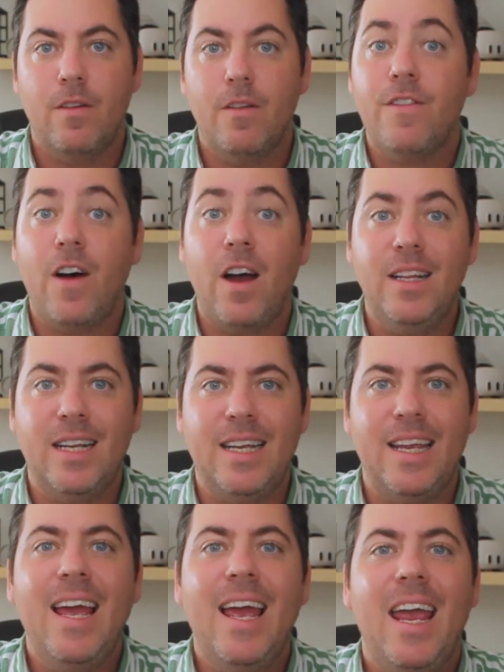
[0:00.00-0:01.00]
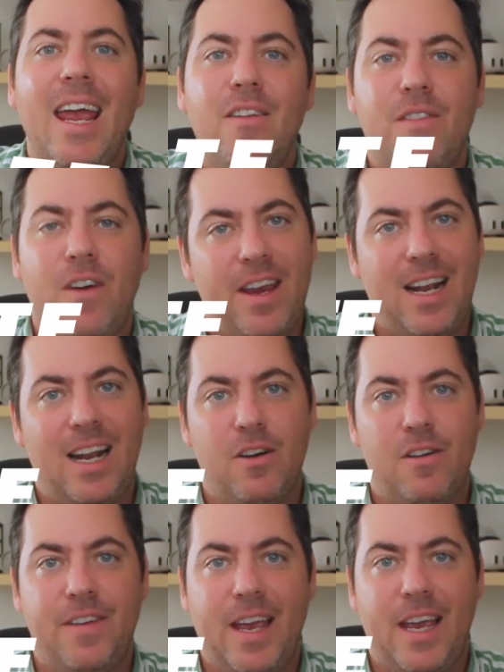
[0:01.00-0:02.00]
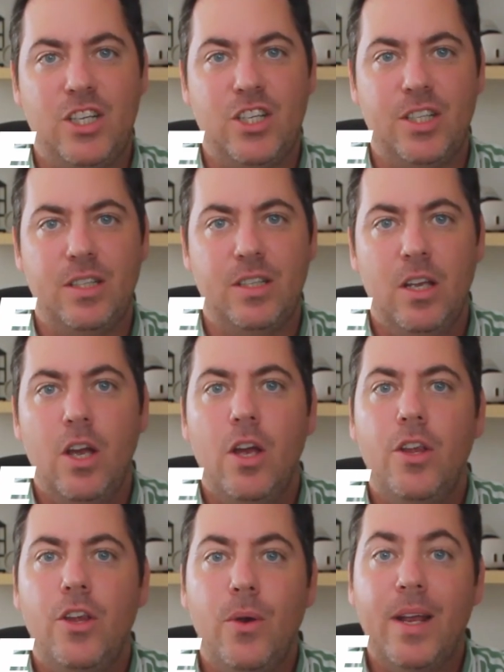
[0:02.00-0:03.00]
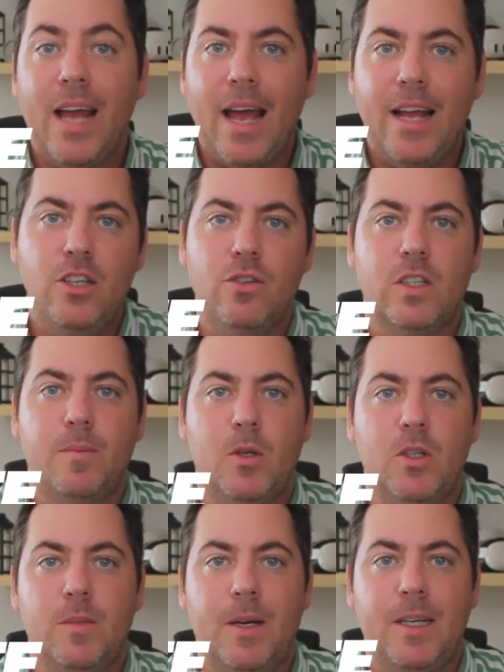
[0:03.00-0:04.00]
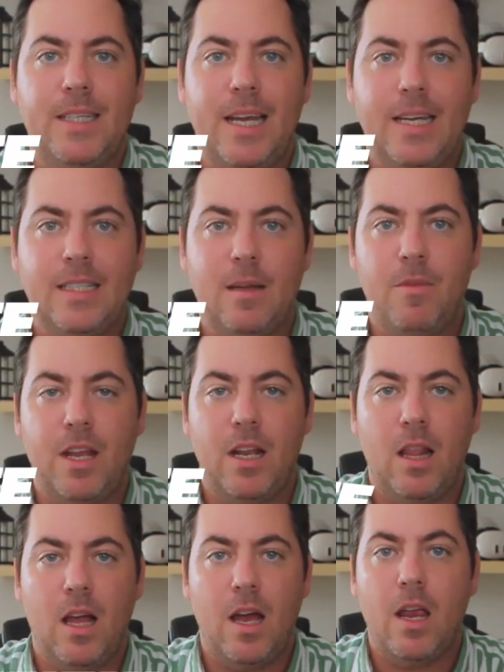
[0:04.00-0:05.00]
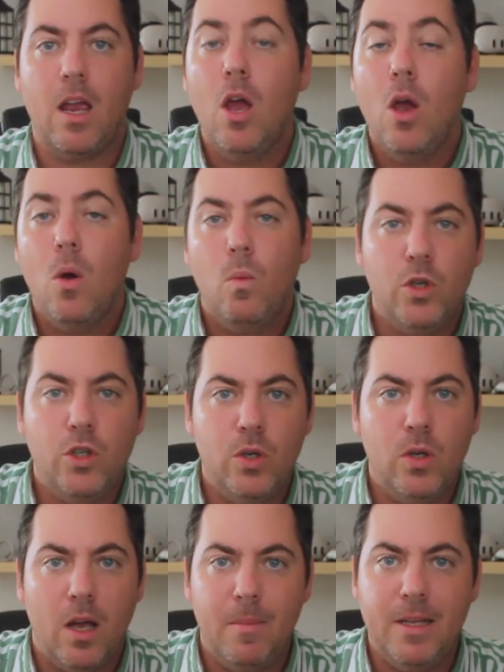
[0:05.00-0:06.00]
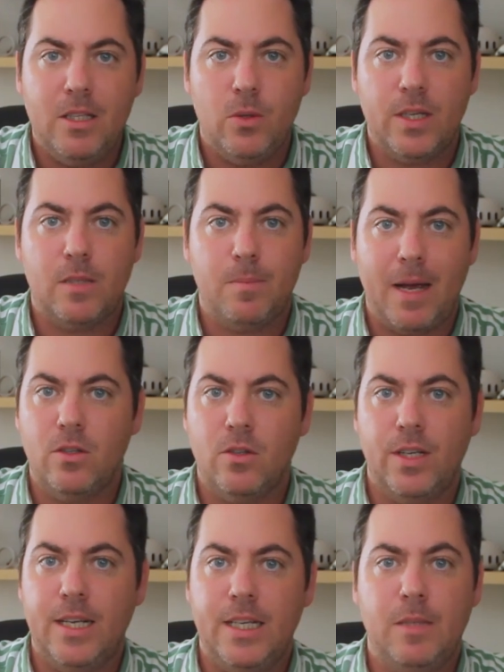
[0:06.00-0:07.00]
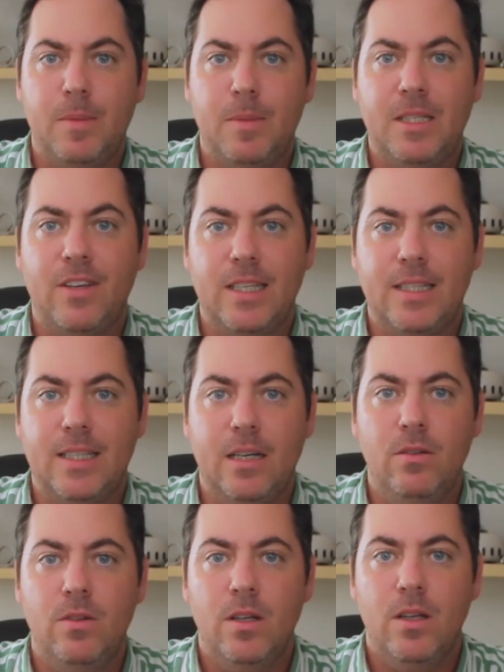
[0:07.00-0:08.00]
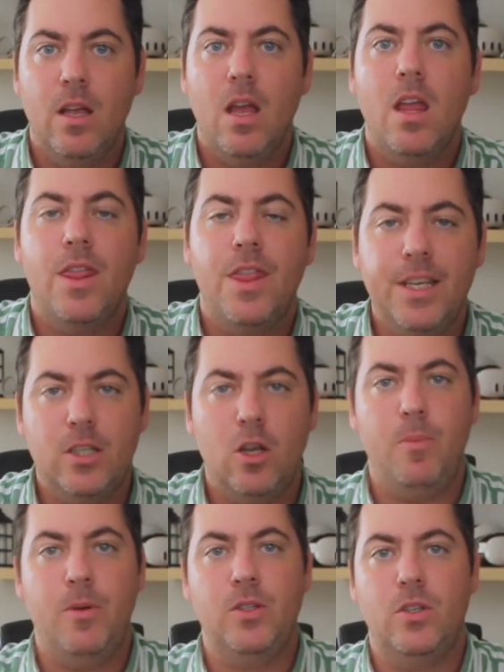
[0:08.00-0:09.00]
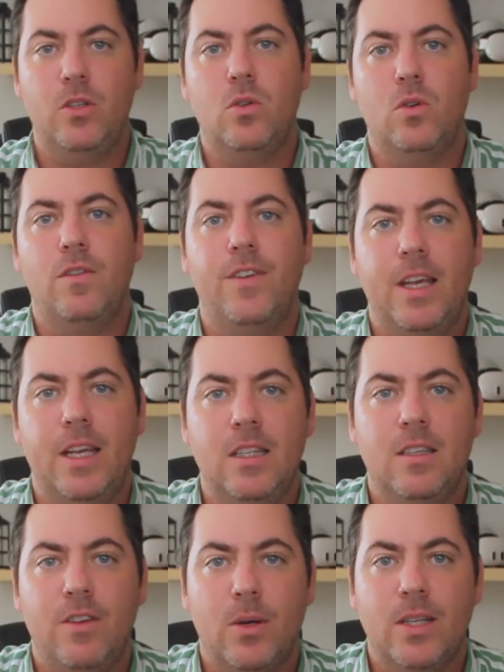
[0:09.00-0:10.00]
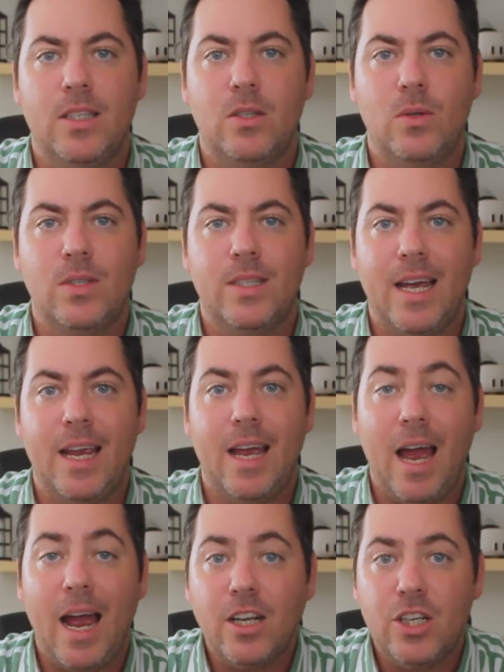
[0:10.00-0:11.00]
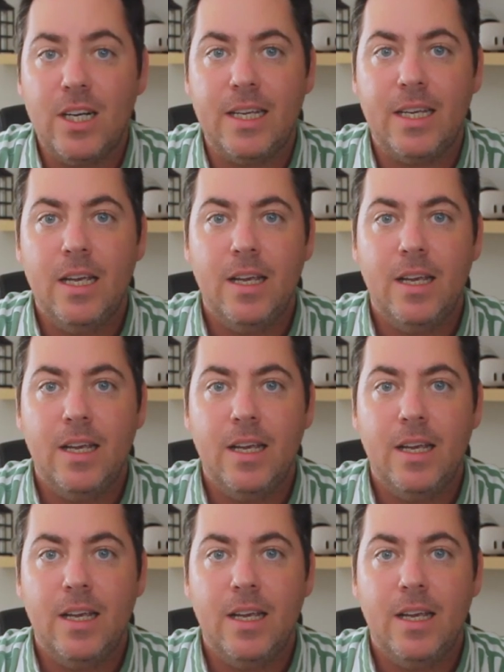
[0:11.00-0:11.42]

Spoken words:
Finally, invite clarification. You can end your response by saying something like, would you like me to expand on any specific detail? This opens the door for the interviewer to say, actually,